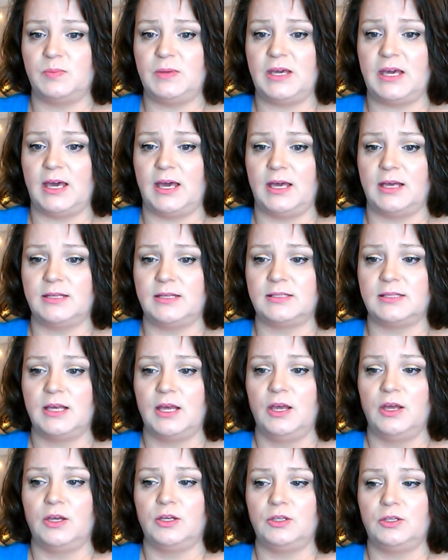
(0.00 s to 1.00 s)
because
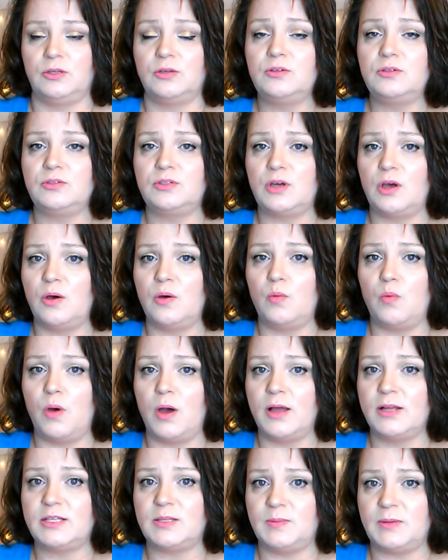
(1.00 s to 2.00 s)
you don't
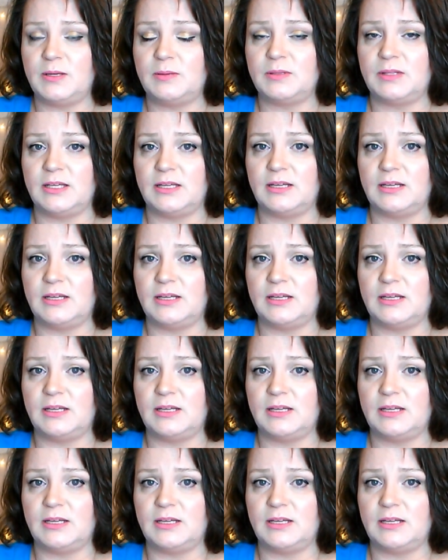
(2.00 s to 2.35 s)
want to be